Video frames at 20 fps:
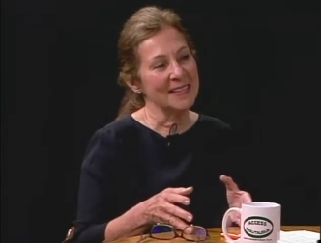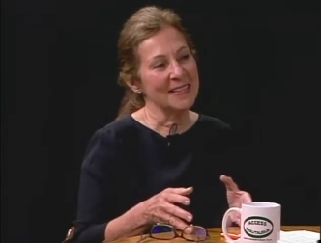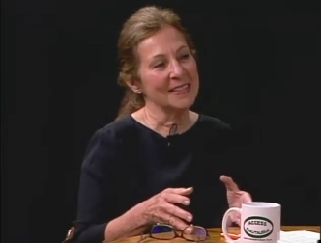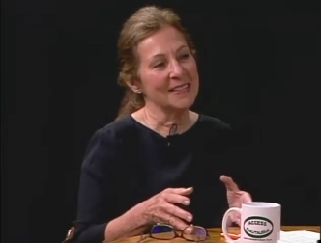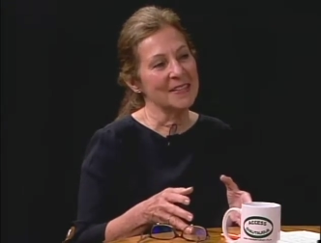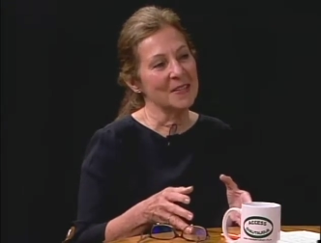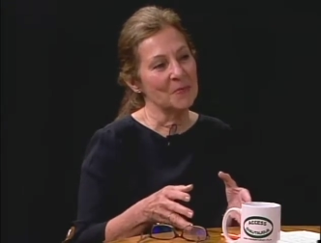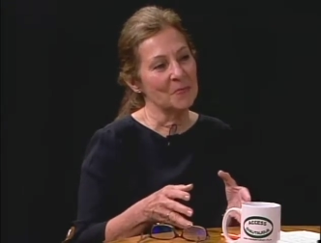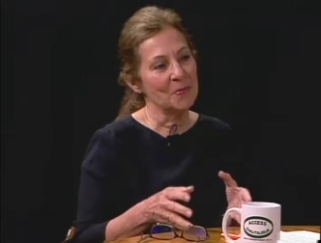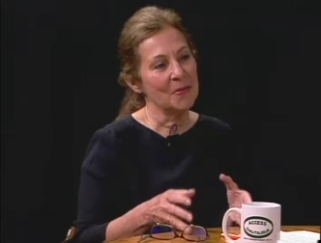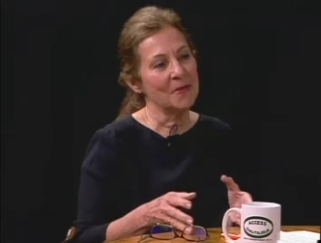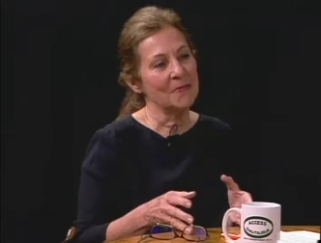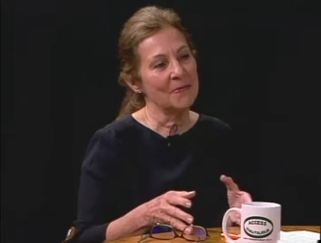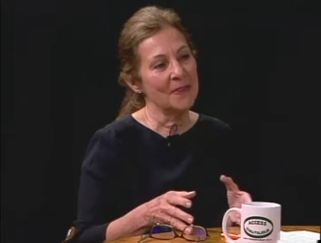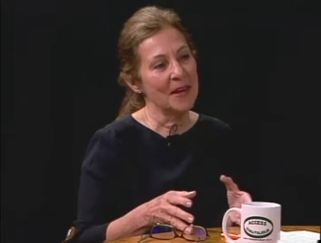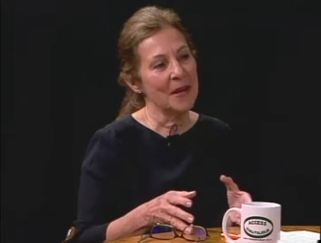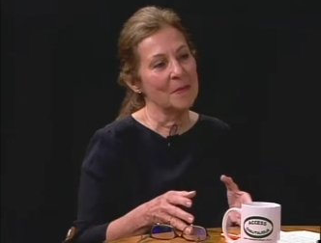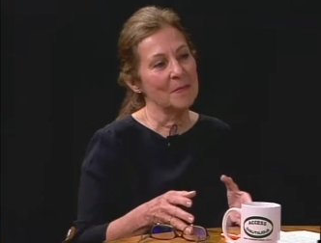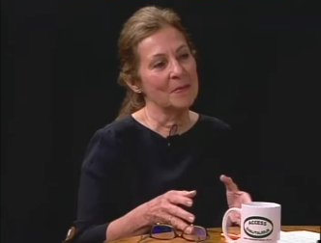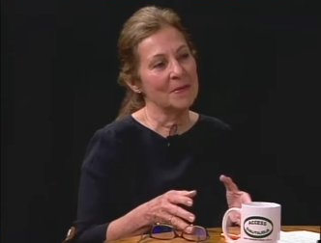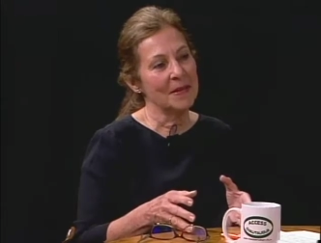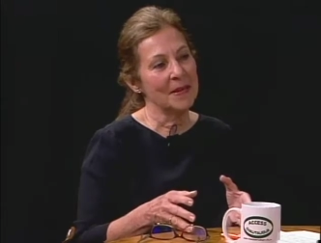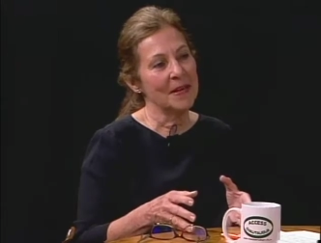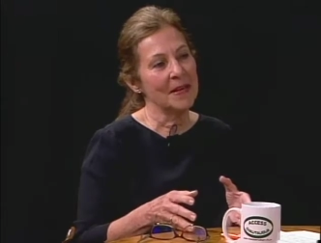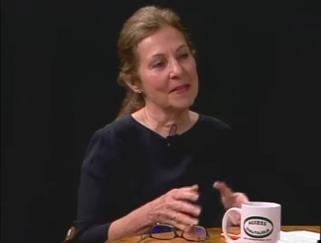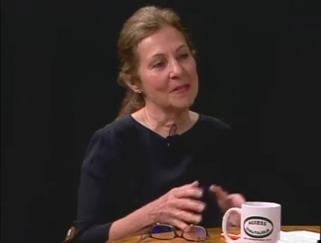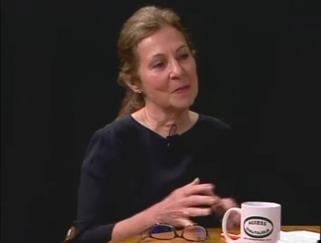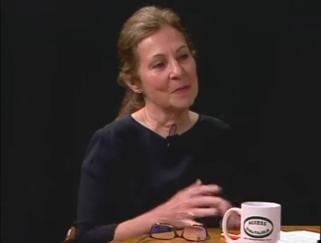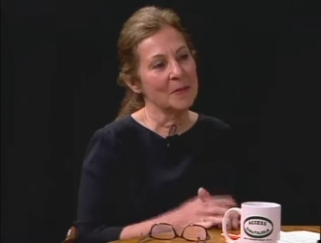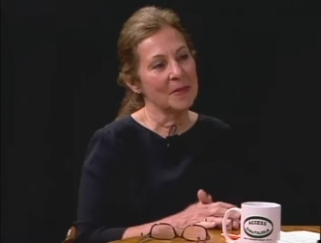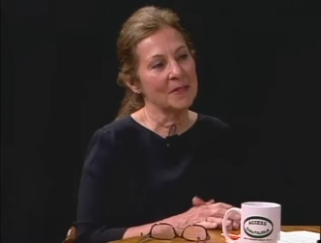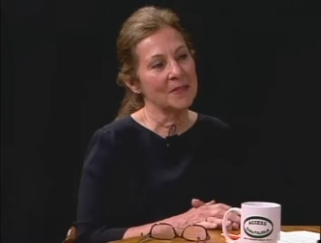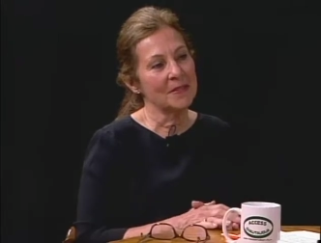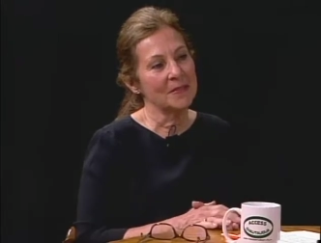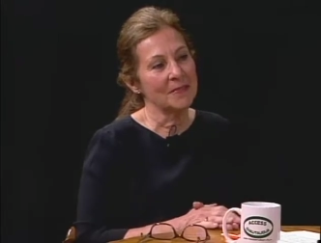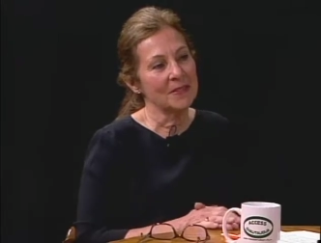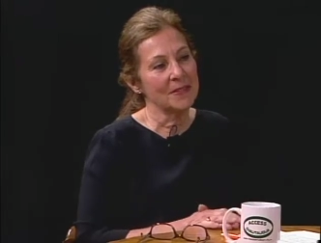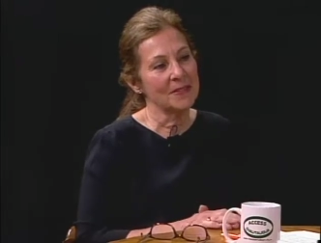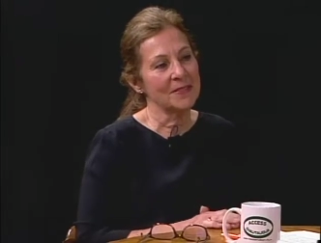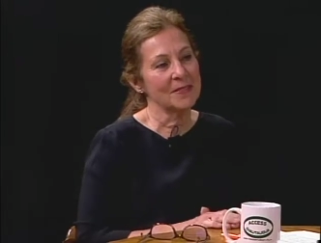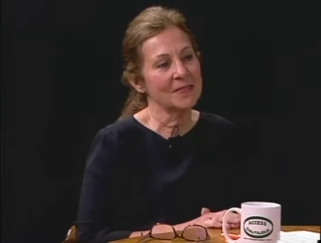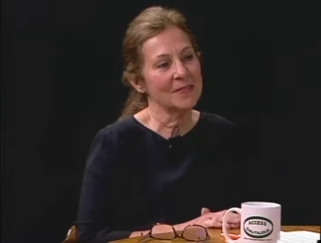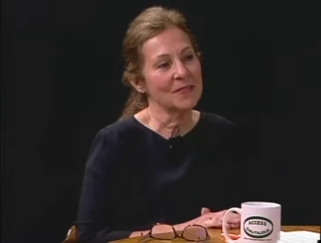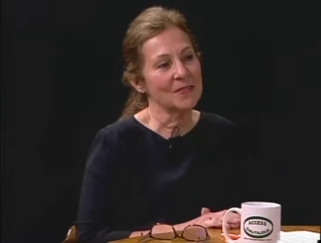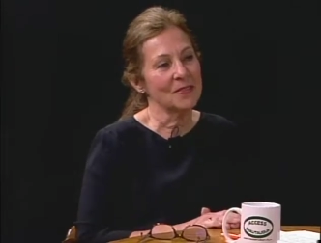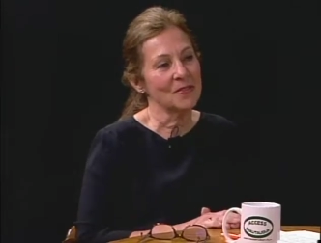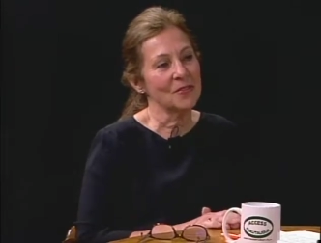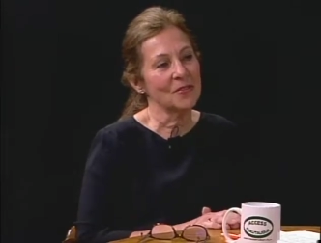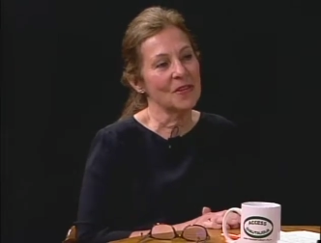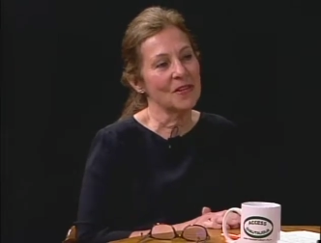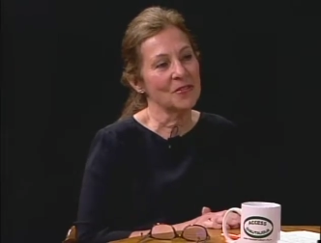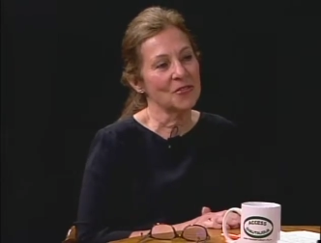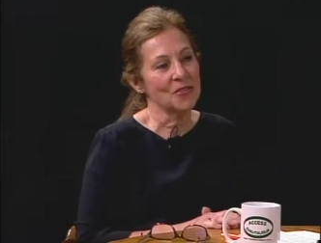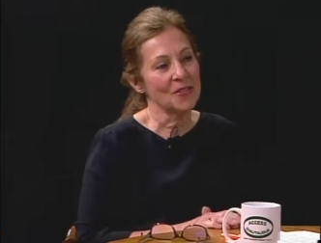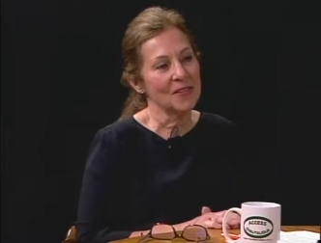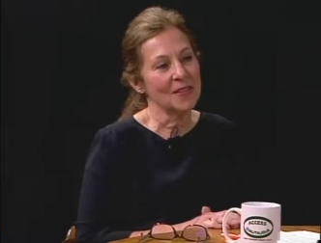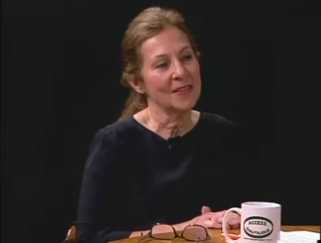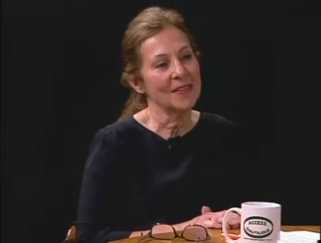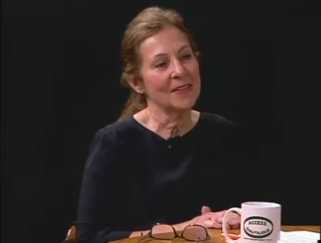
is the prefab aspect of its construction